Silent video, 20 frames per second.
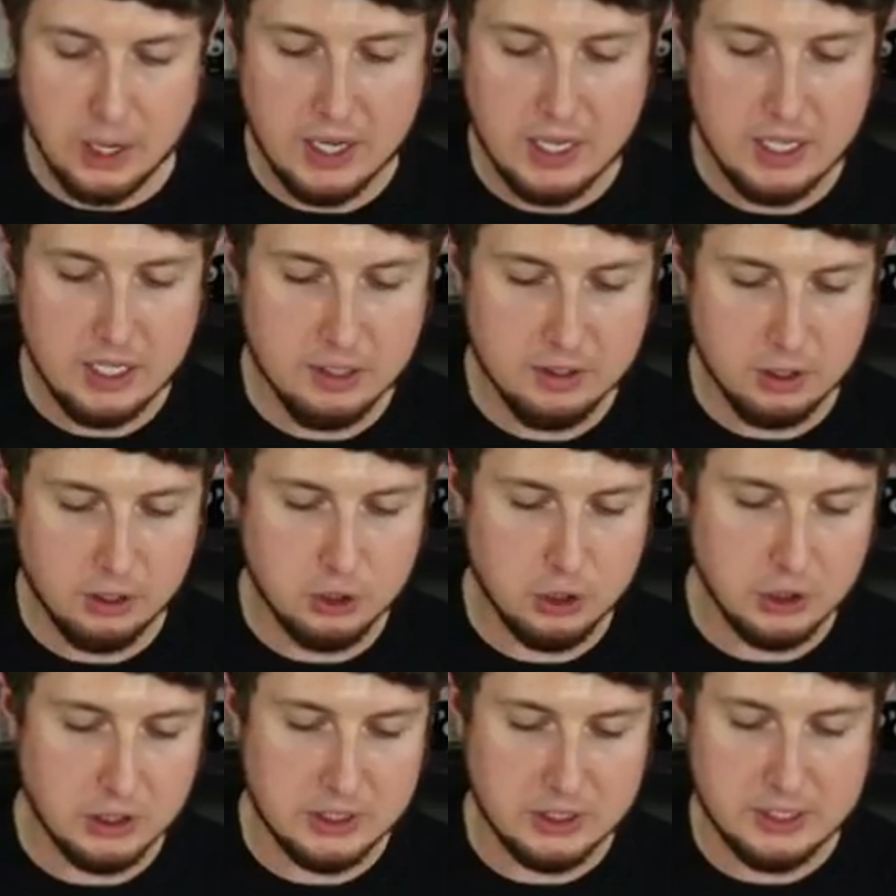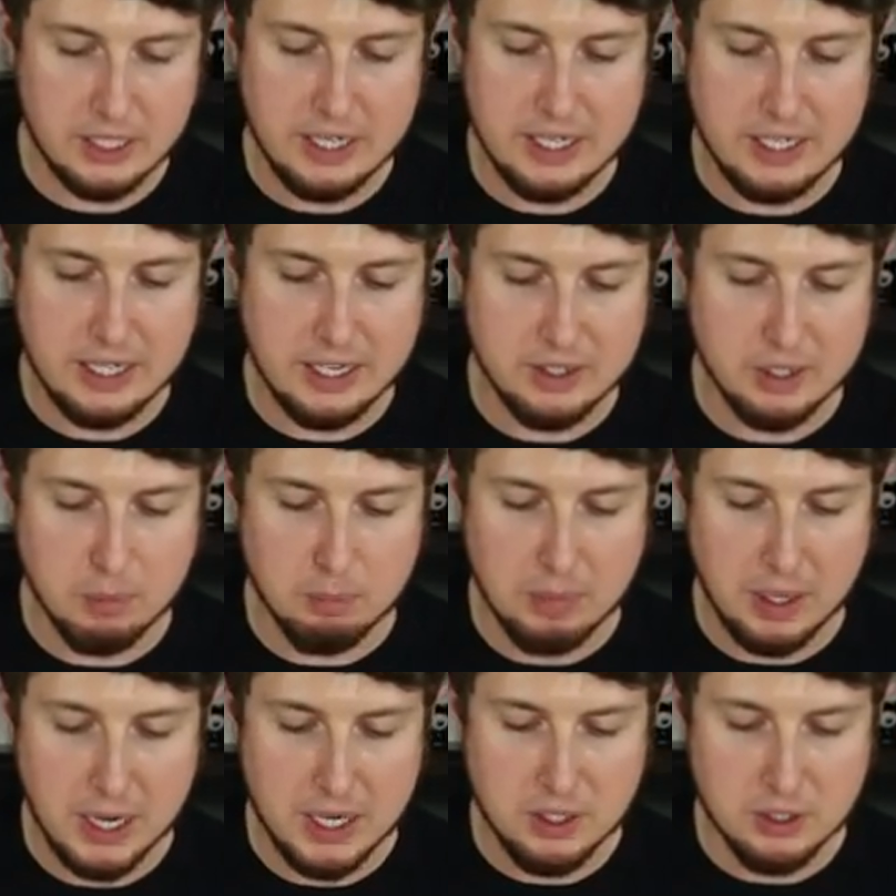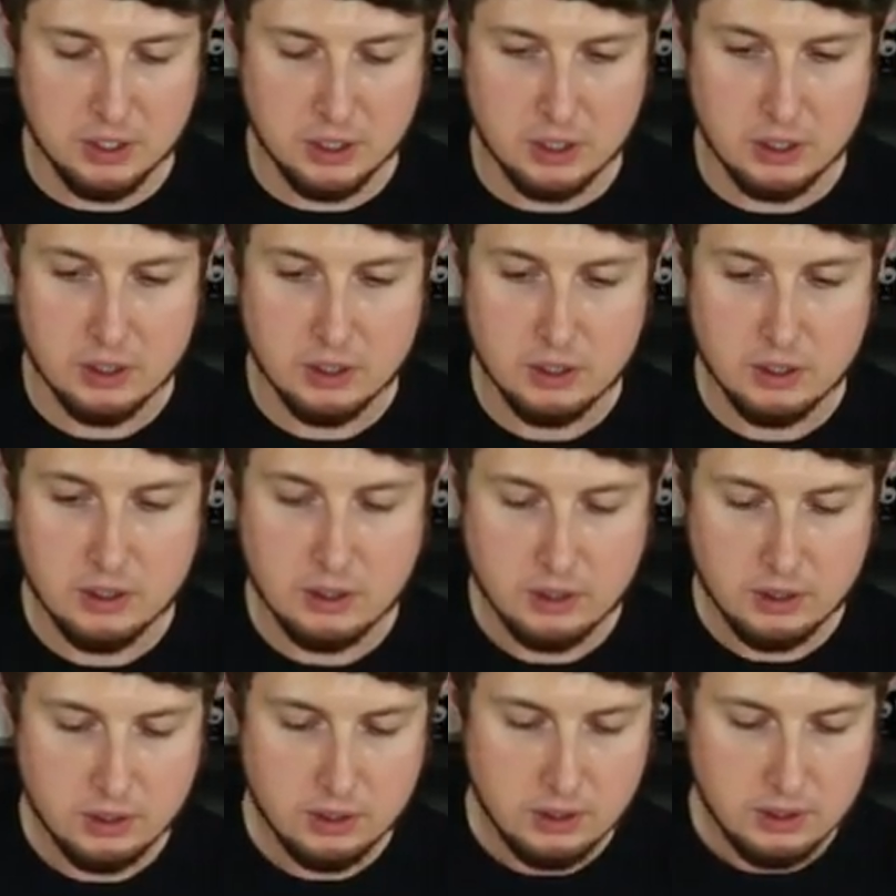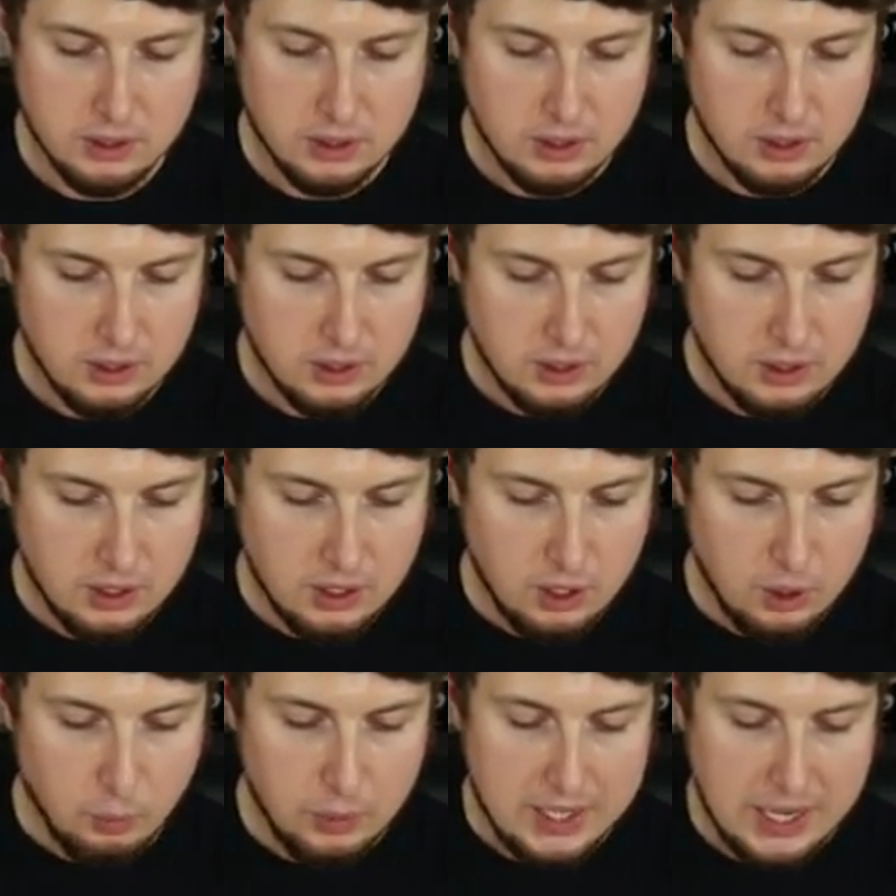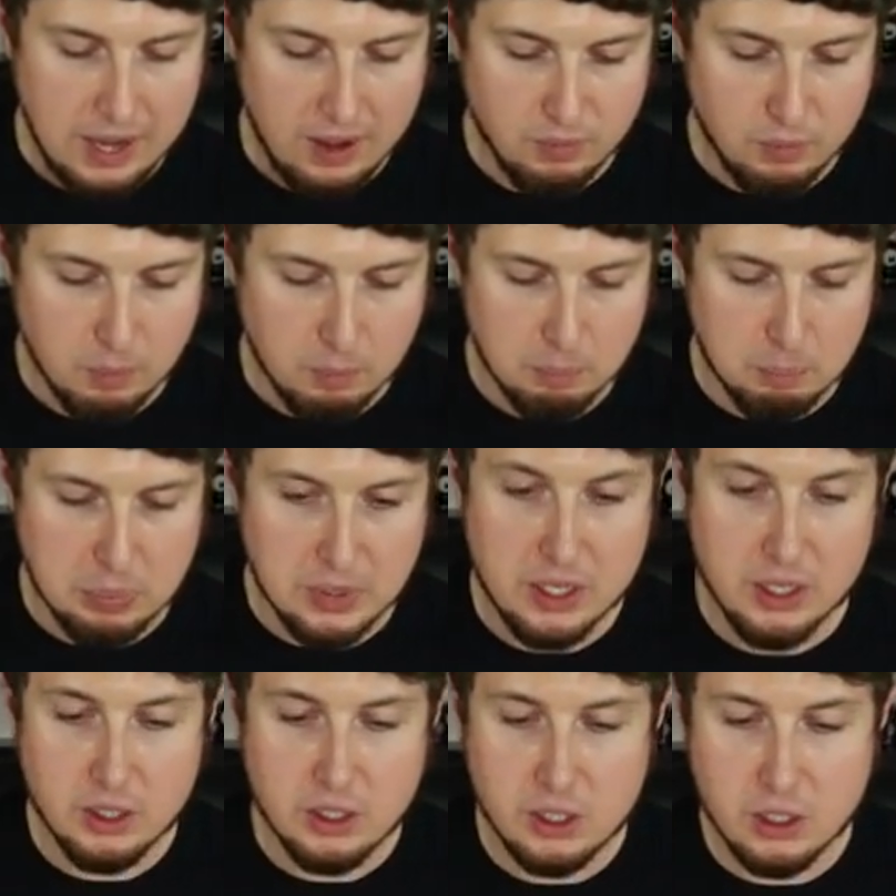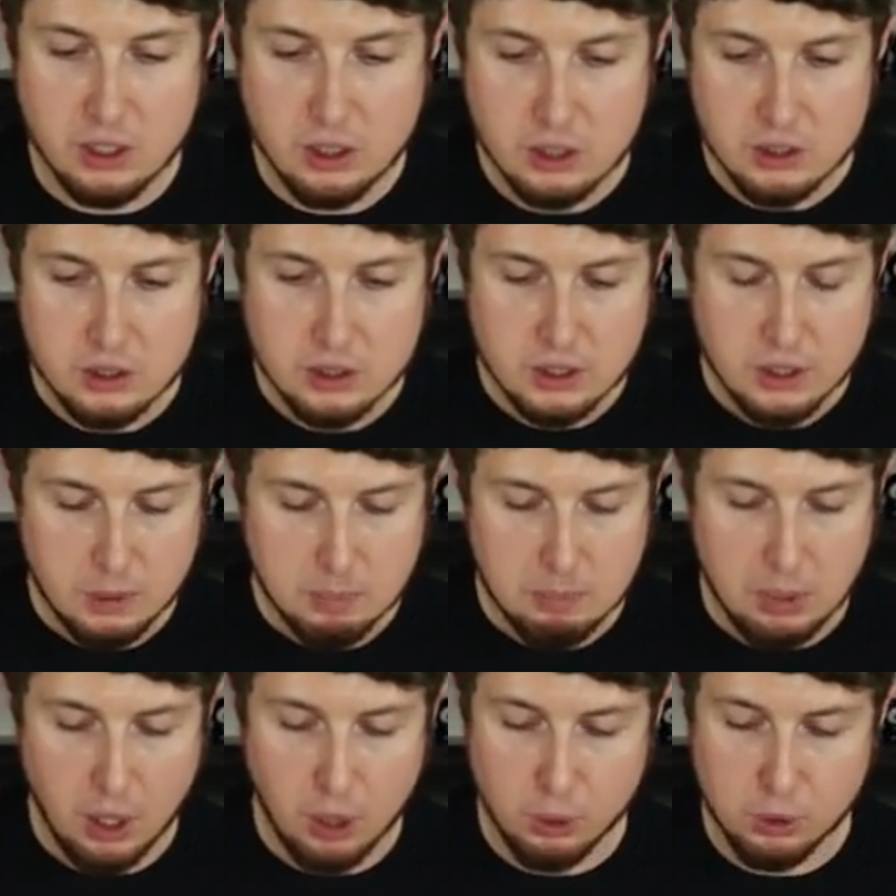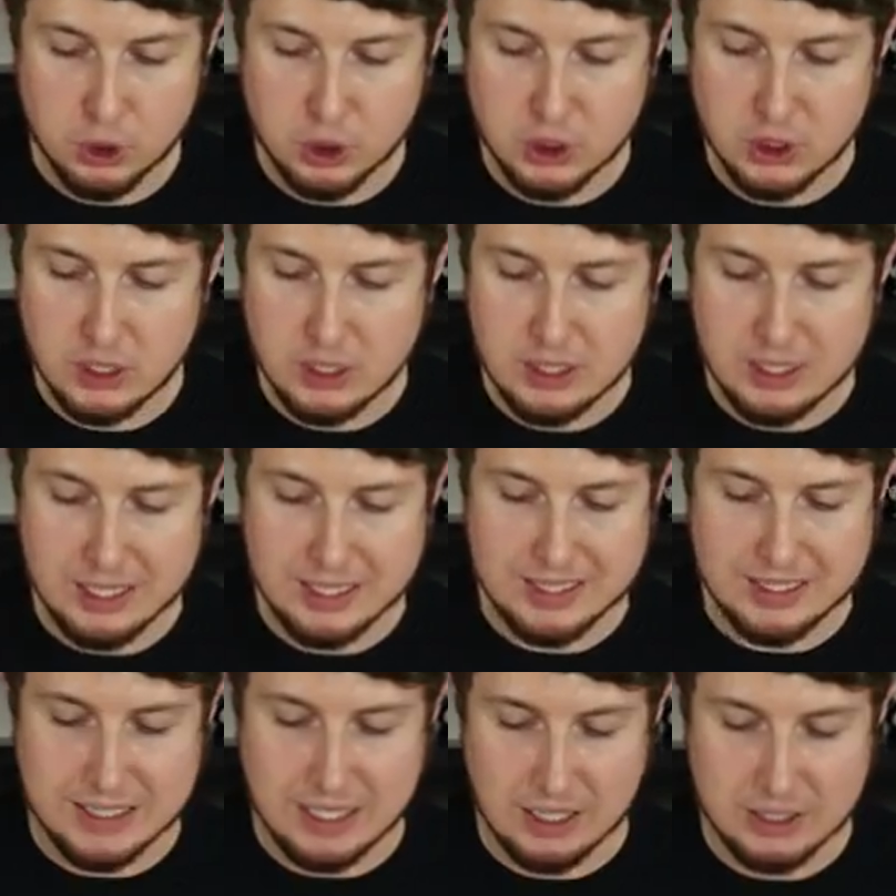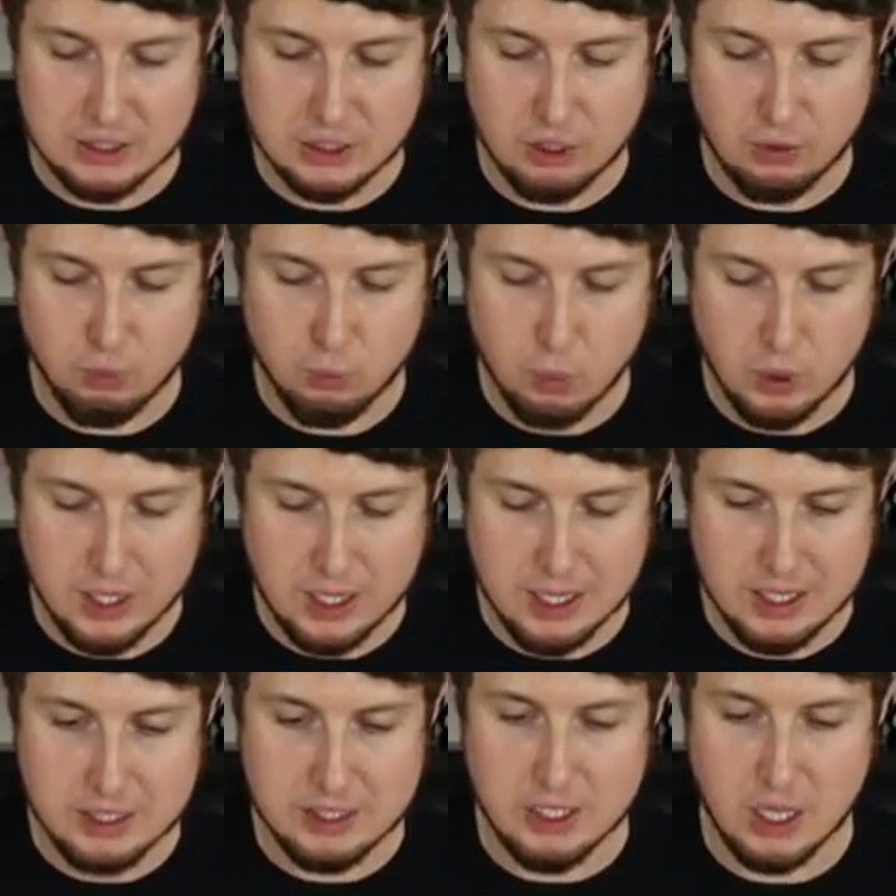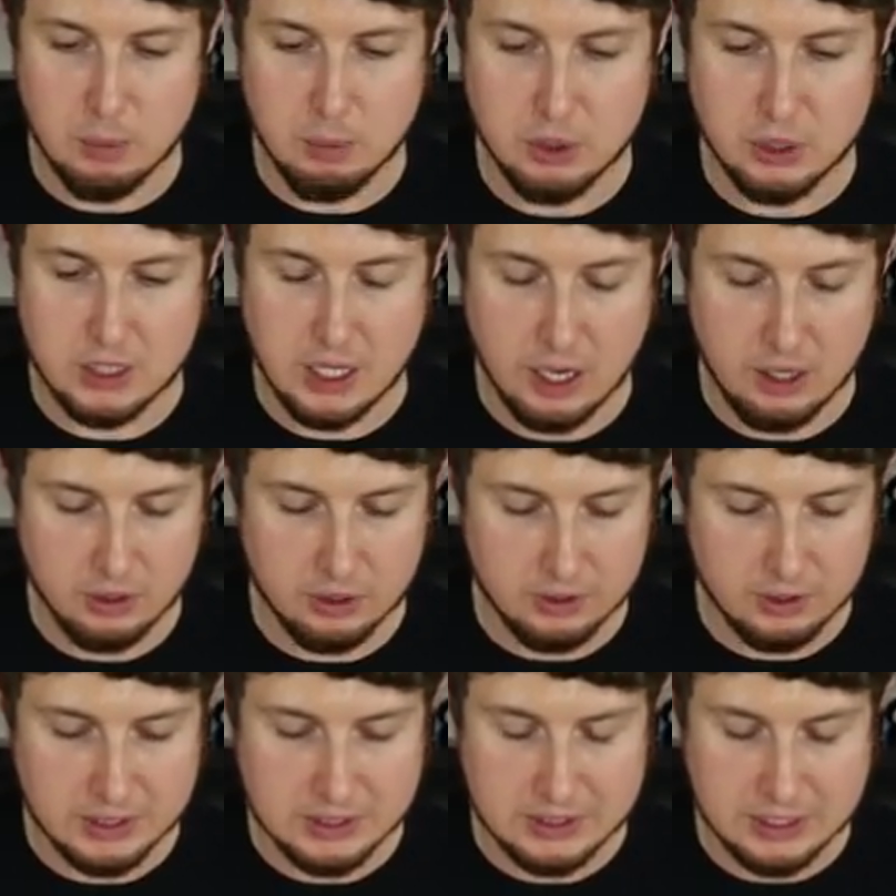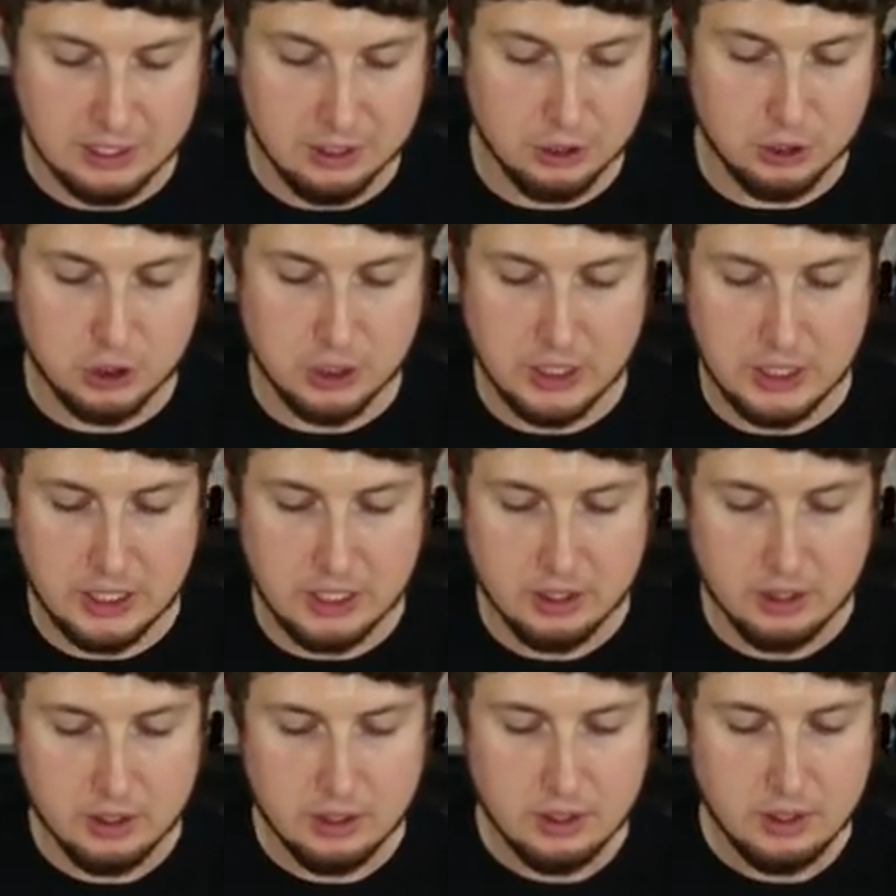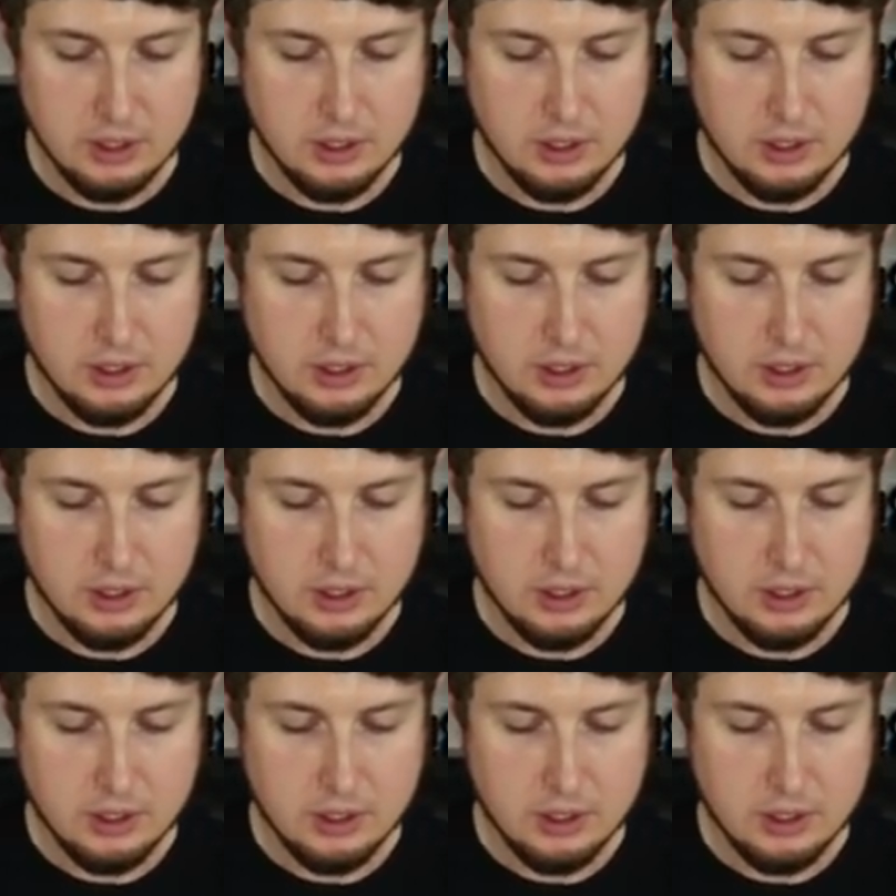right here. They're just sitting in the binder. We have Bill, Potion, Gust of Wind, Double Colorless Energy,